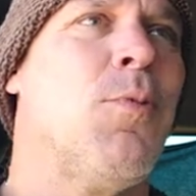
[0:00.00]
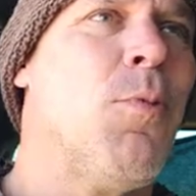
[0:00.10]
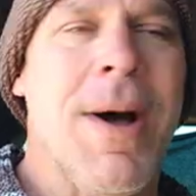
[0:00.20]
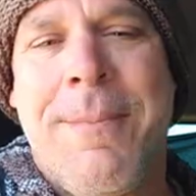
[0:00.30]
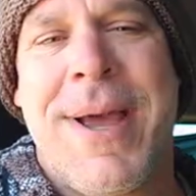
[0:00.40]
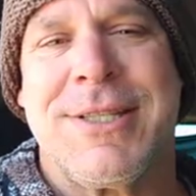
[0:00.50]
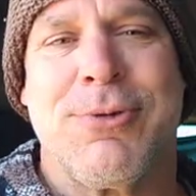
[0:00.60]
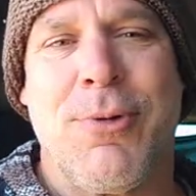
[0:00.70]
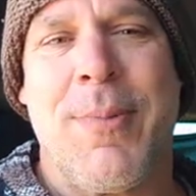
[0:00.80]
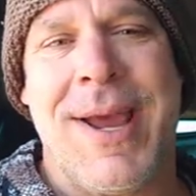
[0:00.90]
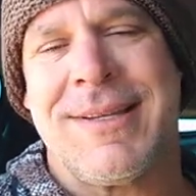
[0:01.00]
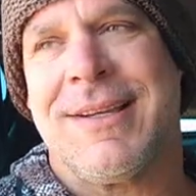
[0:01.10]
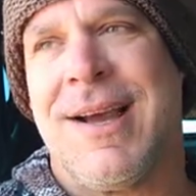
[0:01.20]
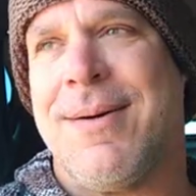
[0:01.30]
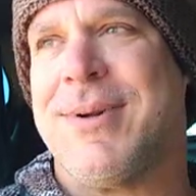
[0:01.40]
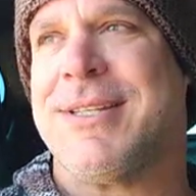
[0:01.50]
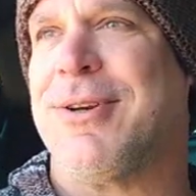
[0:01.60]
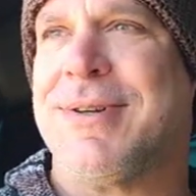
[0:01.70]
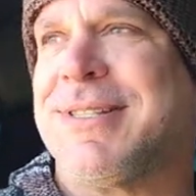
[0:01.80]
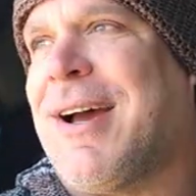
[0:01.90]
what makes a romantic comedy so
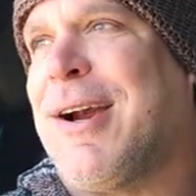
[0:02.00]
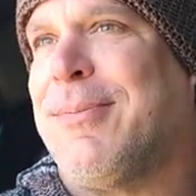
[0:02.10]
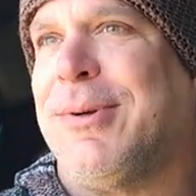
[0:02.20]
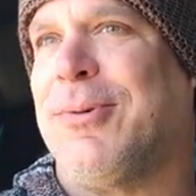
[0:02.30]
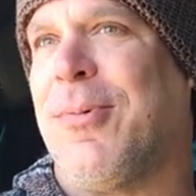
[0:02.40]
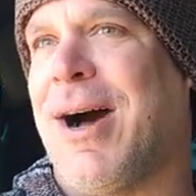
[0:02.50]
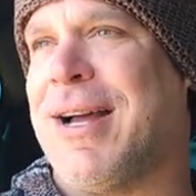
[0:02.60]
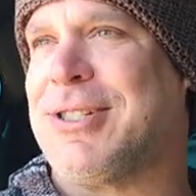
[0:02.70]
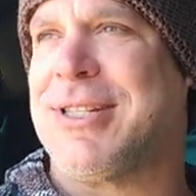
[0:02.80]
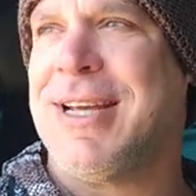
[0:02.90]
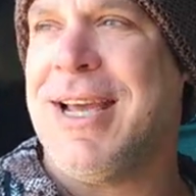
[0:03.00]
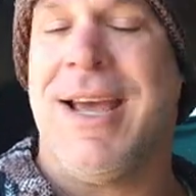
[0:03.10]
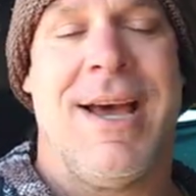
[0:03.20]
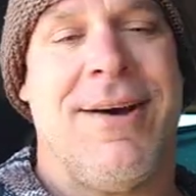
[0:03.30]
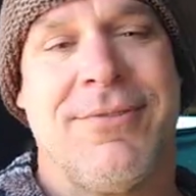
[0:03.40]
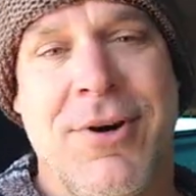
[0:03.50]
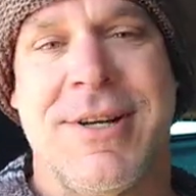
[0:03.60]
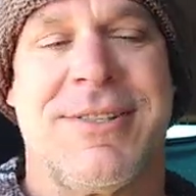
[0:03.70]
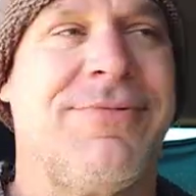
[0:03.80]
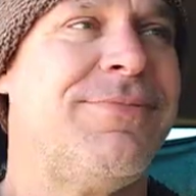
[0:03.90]
desirable to watch. Of
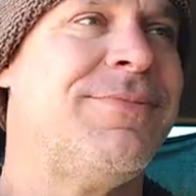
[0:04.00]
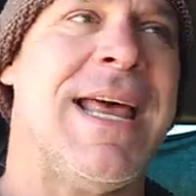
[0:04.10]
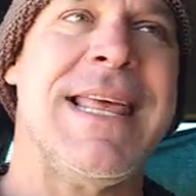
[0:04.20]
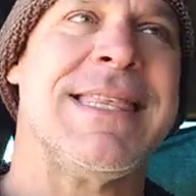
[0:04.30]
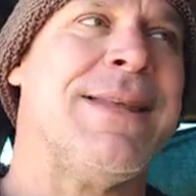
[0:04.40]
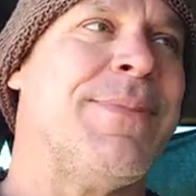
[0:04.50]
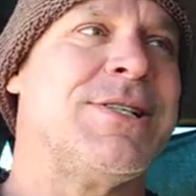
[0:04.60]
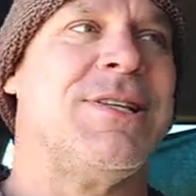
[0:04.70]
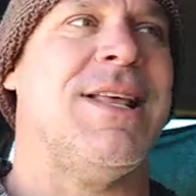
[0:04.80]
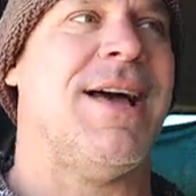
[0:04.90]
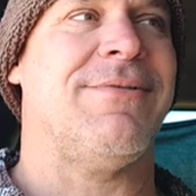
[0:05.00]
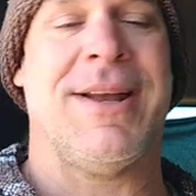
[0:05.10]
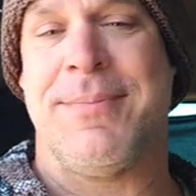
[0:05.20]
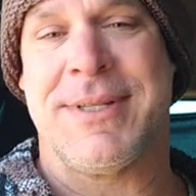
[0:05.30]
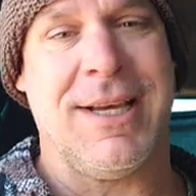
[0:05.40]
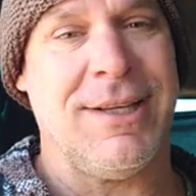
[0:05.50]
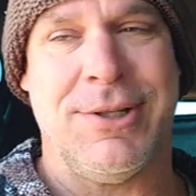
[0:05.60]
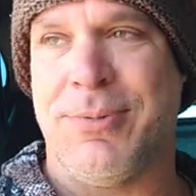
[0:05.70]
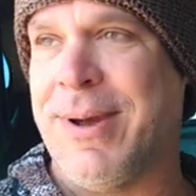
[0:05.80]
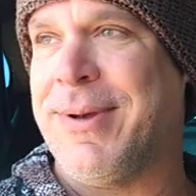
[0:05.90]
course, anything that makes you laugh. And I'm telling
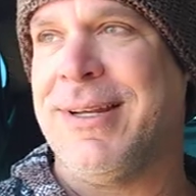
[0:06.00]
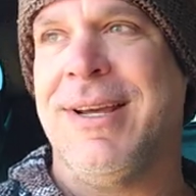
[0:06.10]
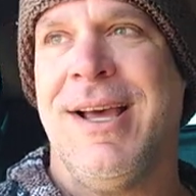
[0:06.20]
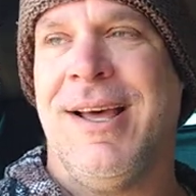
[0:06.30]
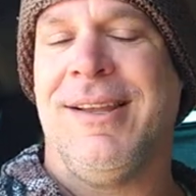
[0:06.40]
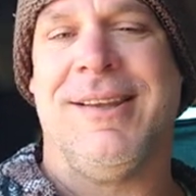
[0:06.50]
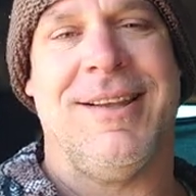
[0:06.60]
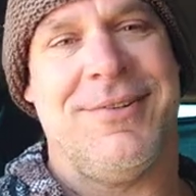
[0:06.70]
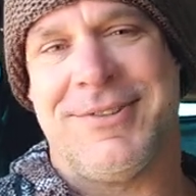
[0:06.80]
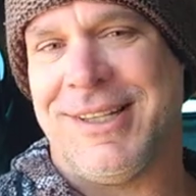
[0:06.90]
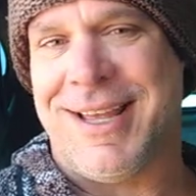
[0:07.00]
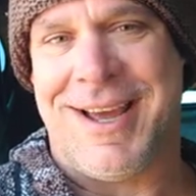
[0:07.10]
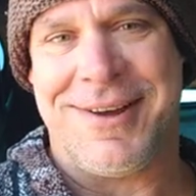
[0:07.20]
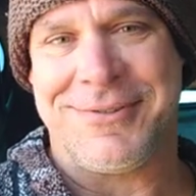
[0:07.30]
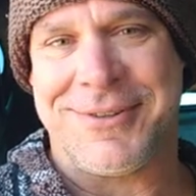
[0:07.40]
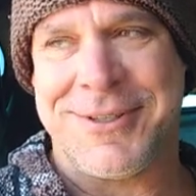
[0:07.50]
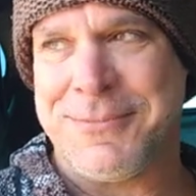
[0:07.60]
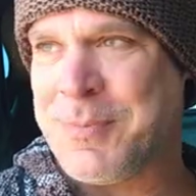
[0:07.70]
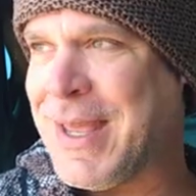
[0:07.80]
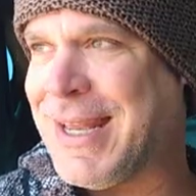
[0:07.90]
you, women love to laugh.
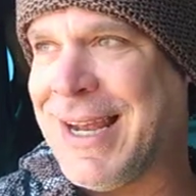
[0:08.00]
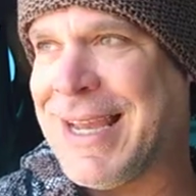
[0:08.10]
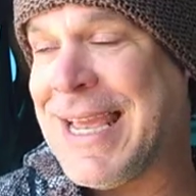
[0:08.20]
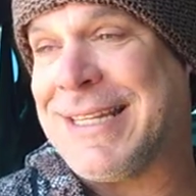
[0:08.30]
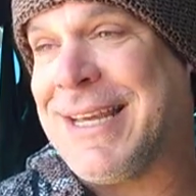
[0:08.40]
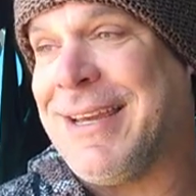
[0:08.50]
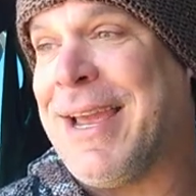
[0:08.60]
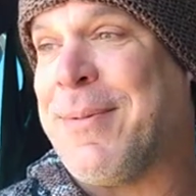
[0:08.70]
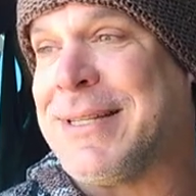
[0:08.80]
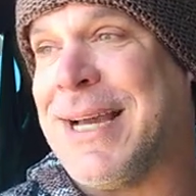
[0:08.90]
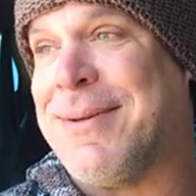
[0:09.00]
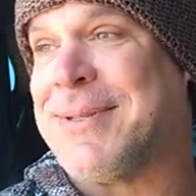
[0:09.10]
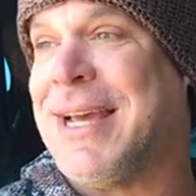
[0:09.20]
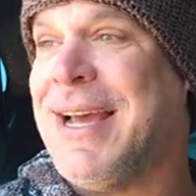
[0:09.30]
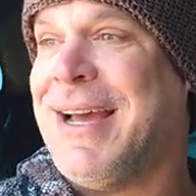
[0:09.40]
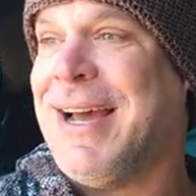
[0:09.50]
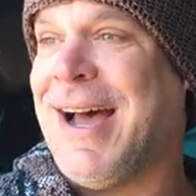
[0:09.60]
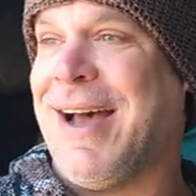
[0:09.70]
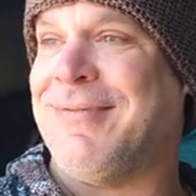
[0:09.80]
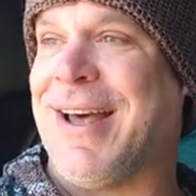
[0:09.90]
And I can't tell you how many times
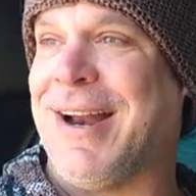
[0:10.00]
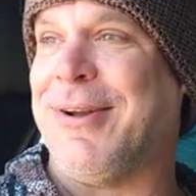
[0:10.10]
I've not